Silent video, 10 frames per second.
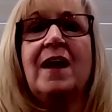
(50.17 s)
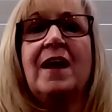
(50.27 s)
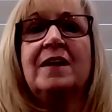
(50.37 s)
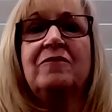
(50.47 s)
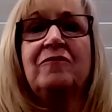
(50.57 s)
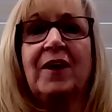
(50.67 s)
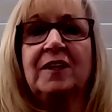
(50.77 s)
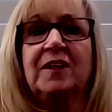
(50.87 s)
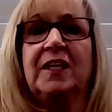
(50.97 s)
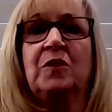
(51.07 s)
and
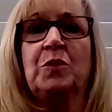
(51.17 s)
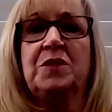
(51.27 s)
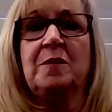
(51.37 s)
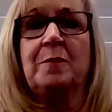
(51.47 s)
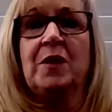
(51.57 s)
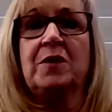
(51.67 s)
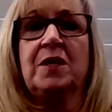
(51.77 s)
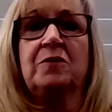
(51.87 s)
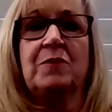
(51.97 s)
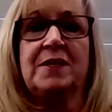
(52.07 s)
finally with the
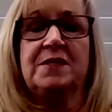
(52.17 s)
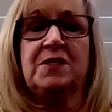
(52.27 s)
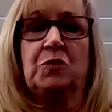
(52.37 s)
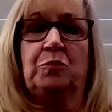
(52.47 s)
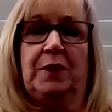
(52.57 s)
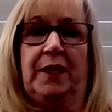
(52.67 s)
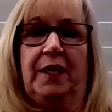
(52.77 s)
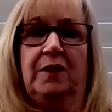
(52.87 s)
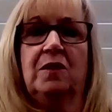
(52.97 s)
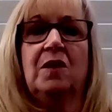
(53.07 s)
American Rescue
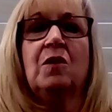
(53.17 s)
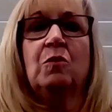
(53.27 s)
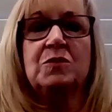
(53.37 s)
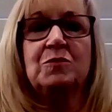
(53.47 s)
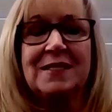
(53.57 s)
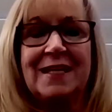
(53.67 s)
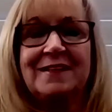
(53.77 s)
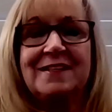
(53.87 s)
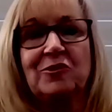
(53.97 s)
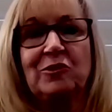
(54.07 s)
Plan, which was
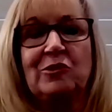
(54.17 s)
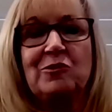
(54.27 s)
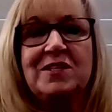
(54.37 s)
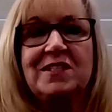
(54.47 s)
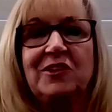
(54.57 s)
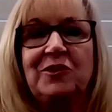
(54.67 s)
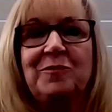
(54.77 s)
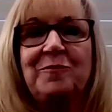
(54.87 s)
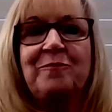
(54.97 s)
enacted earlier this year.